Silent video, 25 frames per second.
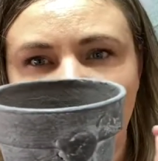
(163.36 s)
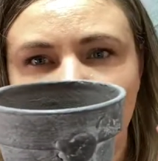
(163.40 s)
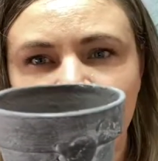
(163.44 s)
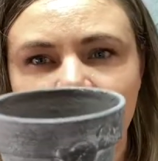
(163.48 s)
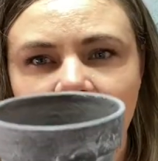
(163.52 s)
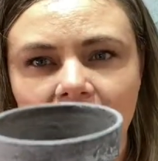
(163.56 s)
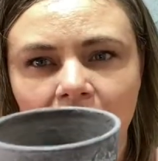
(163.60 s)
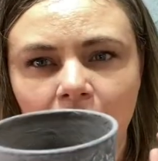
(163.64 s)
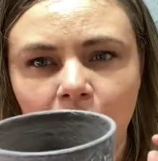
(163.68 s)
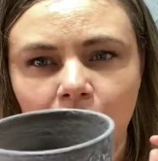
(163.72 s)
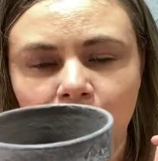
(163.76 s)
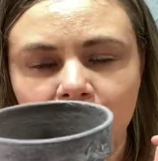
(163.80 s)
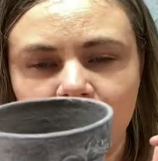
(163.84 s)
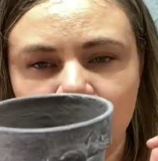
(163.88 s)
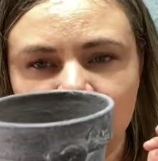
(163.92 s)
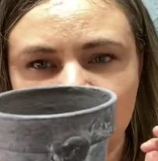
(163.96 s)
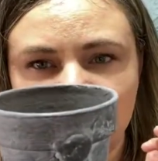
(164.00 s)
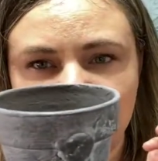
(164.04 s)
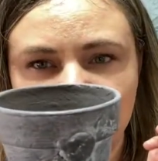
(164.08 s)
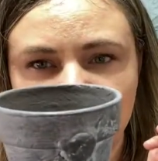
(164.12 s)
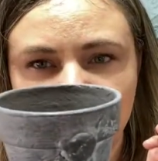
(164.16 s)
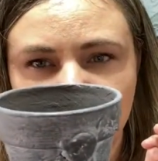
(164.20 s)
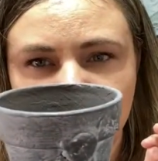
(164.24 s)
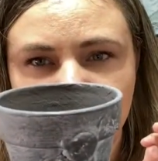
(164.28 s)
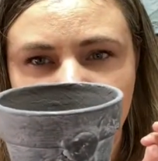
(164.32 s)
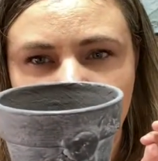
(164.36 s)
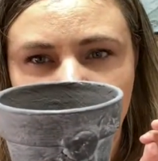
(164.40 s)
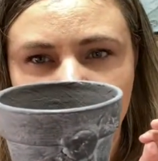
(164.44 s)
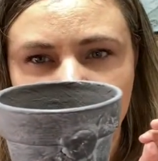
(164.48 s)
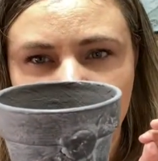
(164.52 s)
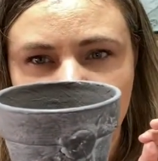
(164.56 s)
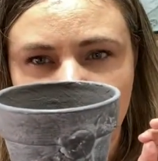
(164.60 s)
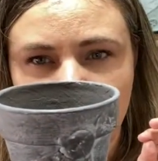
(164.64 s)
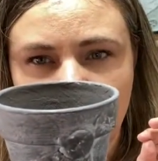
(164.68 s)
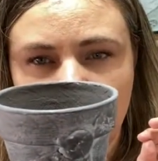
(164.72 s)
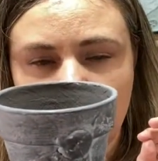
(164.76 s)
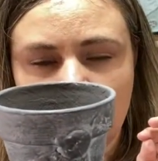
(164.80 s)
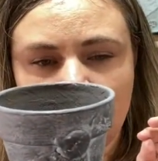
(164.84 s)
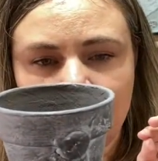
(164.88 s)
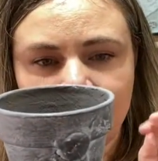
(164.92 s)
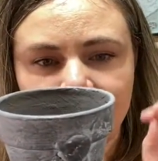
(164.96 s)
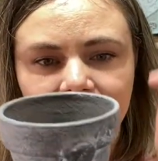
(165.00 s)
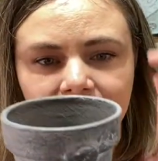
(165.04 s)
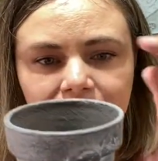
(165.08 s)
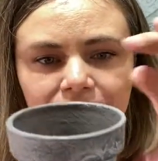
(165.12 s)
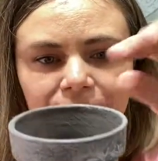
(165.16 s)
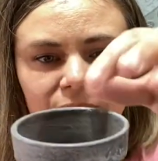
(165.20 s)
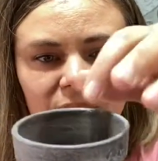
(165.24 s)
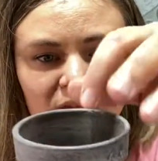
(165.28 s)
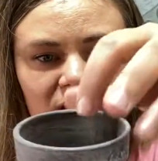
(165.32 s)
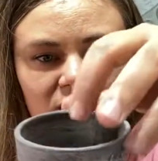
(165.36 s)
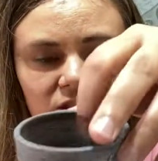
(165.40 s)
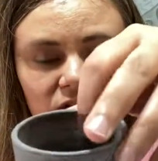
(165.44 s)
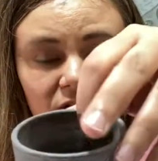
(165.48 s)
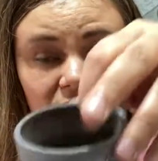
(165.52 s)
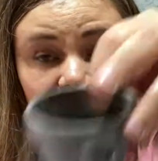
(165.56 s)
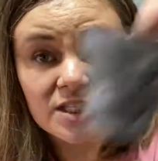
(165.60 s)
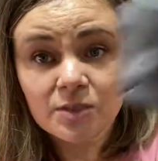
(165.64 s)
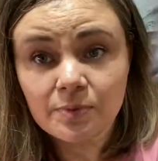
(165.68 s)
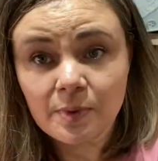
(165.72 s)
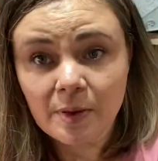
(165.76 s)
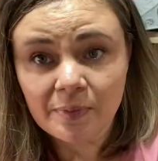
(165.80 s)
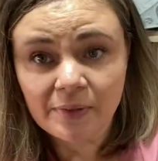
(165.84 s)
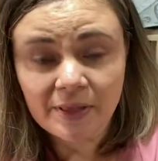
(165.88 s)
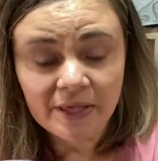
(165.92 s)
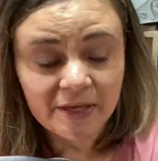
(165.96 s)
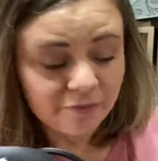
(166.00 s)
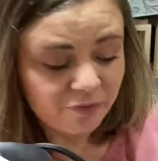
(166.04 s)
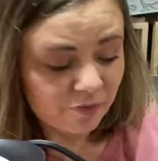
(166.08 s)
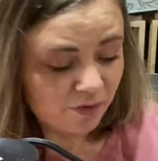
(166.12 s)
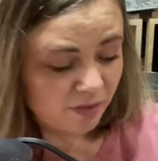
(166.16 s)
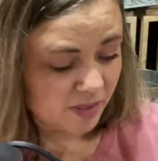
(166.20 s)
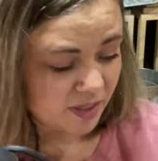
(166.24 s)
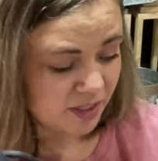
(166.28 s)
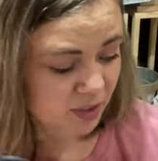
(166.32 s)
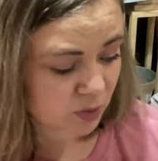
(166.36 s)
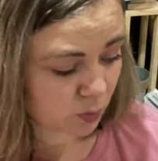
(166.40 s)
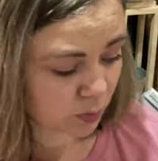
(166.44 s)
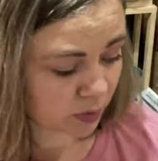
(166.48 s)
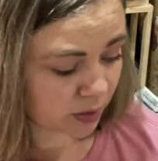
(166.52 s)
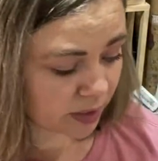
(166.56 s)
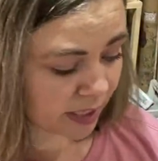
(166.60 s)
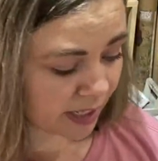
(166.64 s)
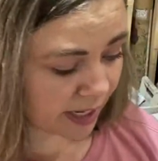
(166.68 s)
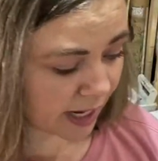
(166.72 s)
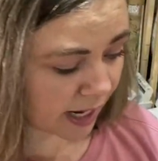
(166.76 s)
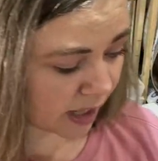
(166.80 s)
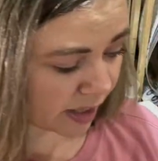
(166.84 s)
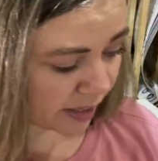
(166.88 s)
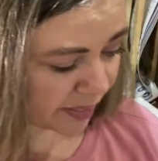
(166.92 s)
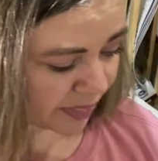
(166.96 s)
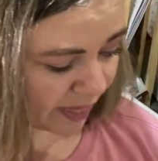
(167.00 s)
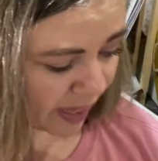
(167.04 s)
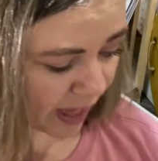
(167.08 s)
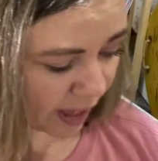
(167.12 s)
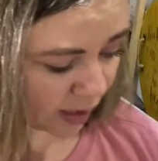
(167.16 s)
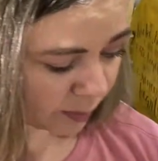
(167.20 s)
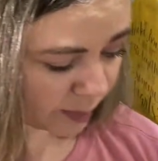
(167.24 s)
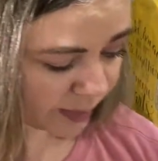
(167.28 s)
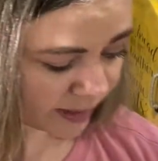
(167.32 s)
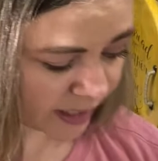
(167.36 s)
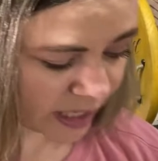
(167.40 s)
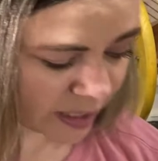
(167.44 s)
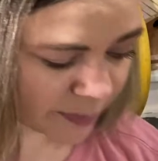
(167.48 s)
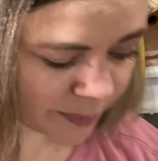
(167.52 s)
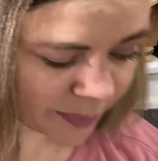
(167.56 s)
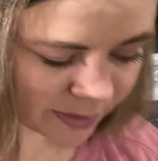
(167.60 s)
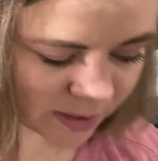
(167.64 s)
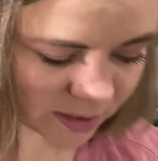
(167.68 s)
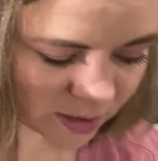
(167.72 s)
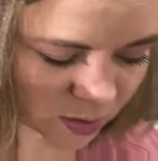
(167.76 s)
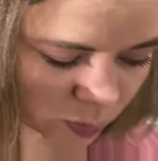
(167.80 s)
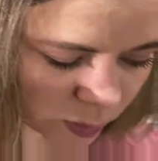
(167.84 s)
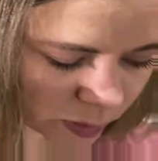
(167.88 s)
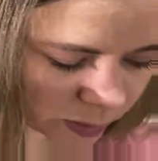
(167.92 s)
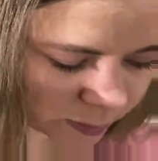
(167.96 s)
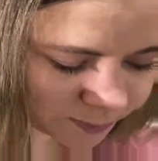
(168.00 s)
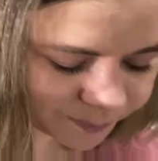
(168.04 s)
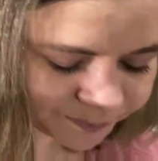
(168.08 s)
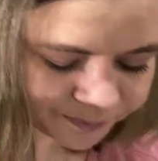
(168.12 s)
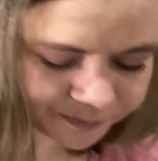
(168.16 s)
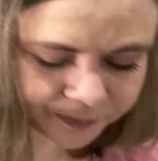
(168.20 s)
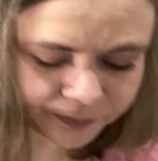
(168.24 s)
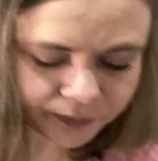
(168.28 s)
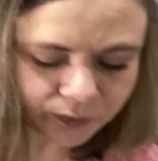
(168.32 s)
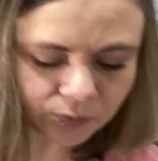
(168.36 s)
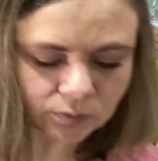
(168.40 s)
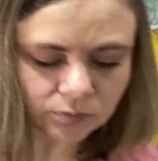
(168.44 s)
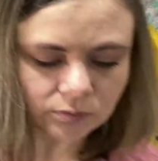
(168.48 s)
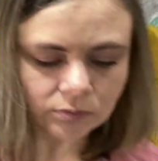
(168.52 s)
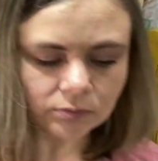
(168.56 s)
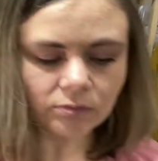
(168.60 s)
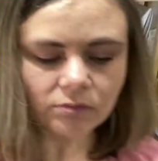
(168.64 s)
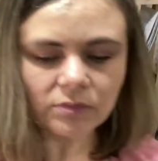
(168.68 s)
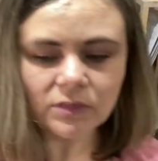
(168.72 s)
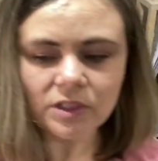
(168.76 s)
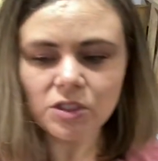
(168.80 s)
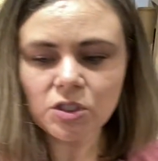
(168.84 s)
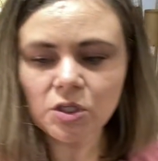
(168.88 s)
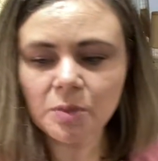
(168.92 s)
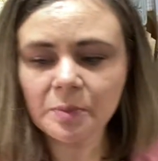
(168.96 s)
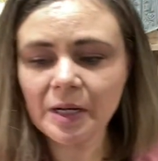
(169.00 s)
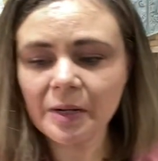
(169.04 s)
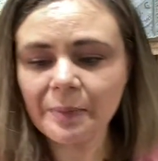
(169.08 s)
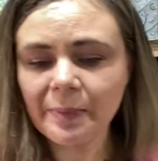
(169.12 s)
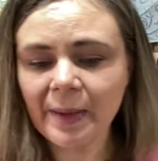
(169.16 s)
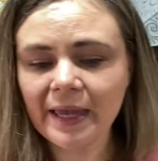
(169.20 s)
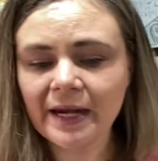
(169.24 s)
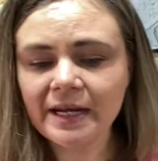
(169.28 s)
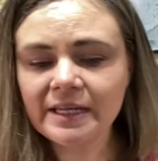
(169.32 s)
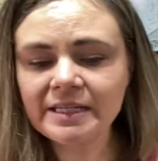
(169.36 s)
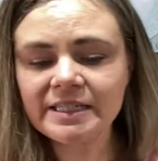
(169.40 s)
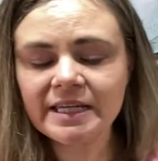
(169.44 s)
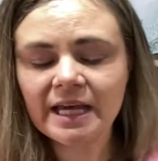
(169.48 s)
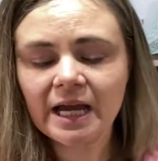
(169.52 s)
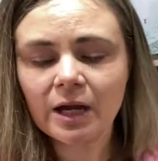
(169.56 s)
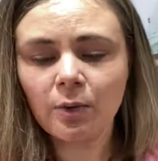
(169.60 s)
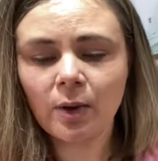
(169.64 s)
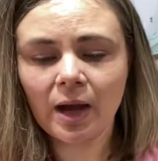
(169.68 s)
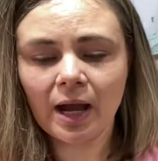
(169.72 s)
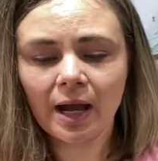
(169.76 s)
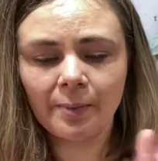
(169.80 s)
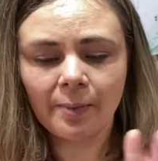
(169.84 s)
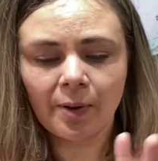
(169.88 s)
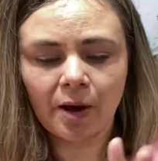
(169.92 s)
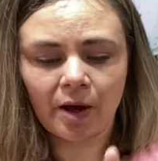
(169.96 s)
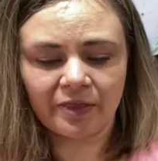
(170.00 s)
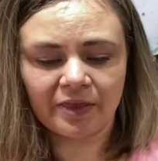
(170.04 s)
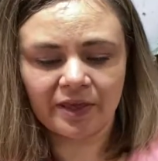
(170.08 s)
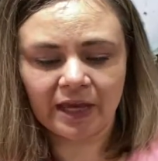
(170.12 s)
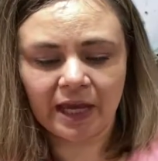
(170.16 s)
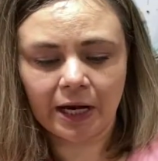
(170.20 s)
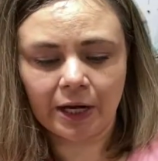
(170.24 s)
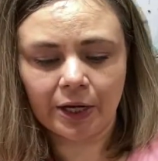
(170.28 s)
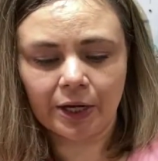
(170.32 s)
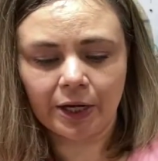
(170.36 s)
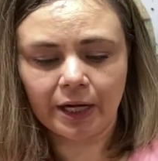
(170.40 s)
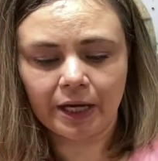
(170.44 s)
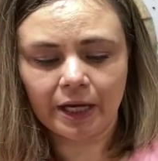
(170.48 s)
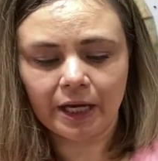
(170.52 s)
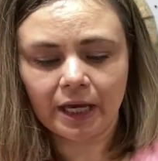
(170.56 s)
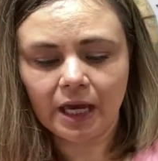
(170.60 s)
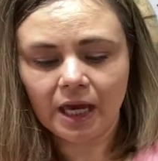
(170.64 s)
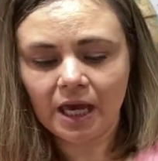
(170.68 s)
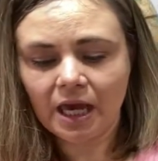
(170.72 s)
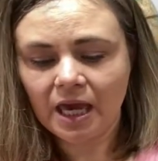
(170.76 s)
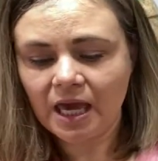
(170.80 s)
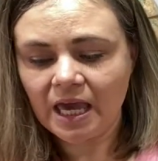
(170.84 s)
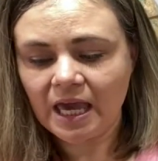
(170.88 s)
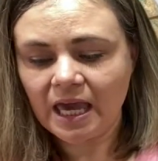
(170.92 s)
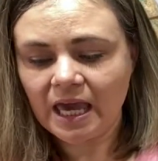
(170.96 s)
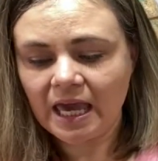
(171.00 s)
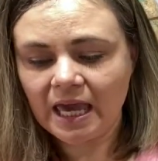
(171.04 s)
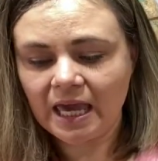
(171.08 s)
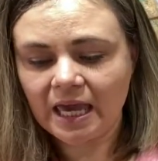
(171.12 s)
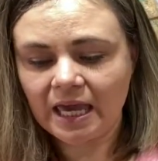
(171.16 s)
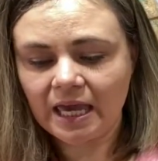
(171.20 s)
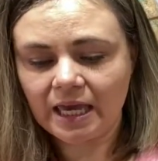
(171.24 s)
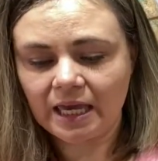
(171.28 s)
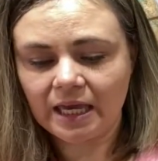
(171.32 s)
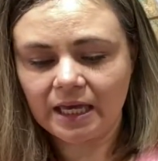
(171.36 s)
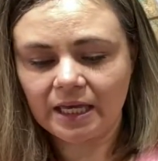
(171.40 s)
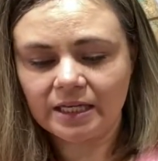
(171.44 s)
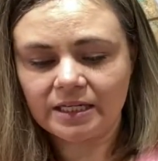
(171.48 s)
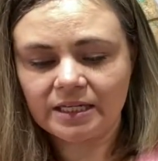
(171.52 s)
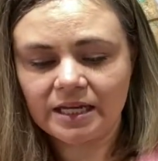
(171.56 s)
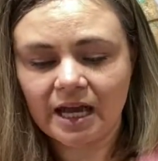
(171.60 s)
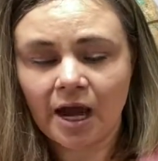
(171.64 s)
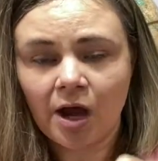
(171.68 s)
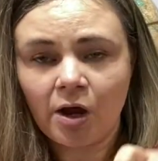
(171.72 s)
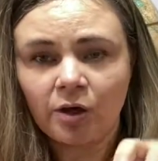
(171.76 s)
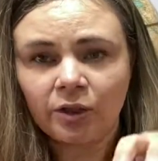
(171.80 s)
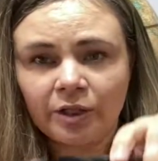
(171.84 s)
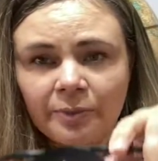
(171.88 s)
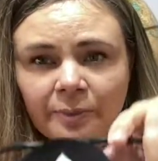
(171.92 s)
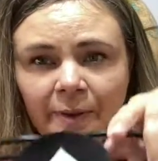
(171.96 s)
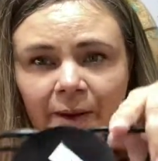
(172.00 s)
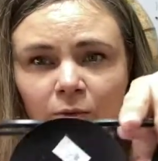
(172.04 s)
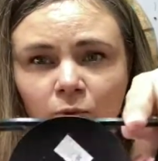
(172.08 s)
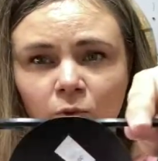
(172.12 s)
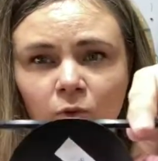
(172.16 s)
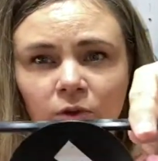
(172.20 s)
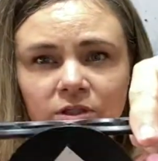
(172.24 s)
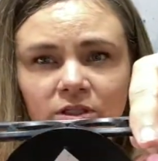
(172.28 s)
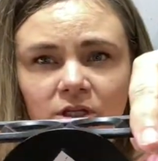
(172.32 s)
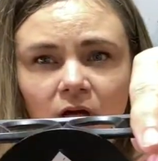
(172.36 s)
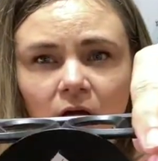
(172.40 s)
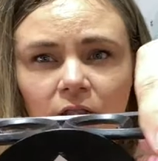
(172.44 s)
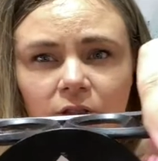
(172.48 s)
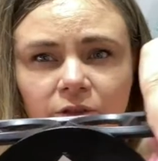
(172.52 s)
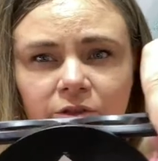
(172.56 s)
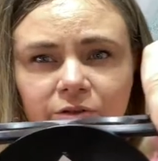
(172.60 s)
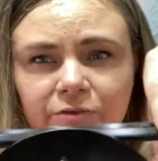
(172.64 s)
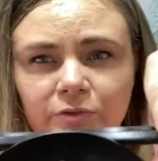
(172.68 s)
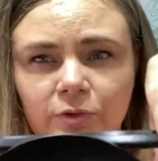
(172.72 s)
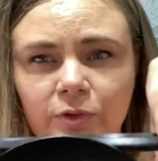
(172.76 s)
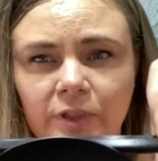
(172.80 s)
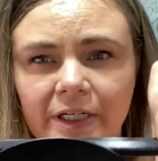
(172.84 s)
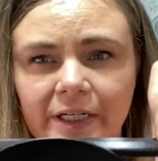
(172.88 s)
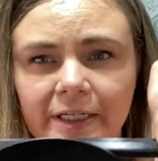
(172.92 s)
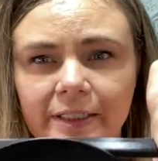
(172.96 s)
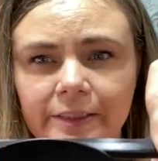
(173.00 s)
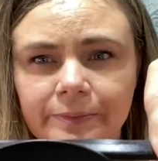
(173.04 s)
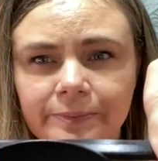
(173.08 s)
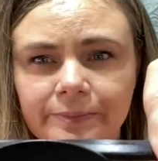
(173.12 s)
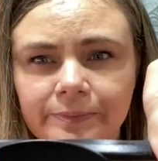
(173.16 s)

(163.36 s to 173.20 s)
and how precious would that be? So that's my plan for this one, and I'll, I'll be keeping this one. So I'm going to paint it DIY Apothecary, and I only paid $1 for it.